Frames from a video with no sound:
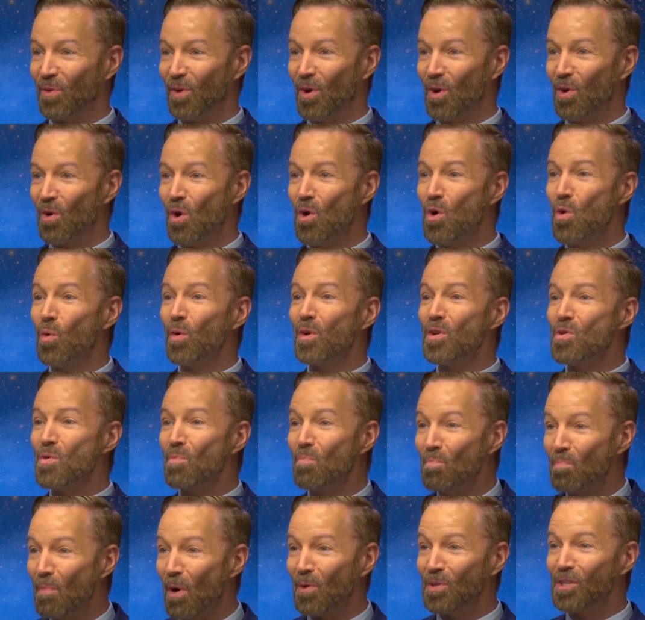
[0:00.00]
Wow. Who are you
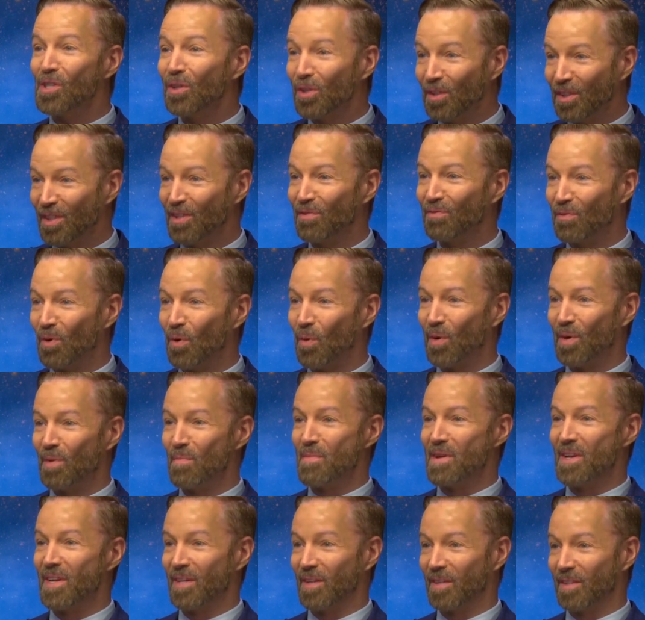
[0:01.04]
most looking forward to
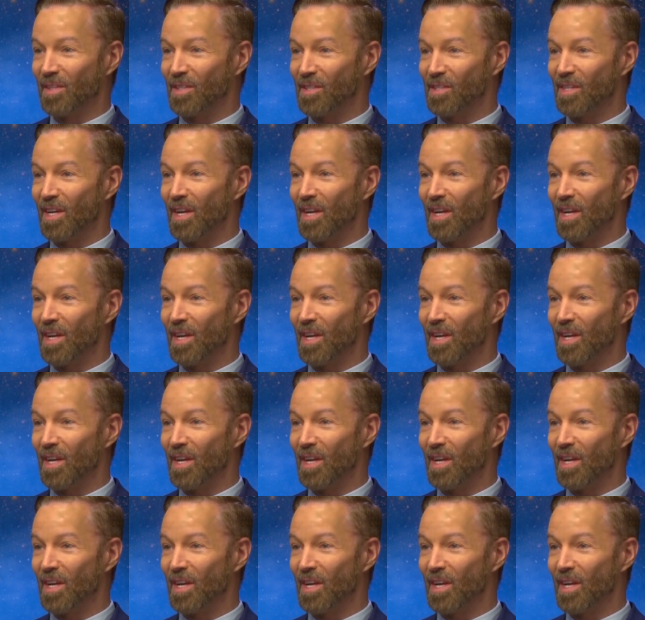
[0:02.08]
meeting on the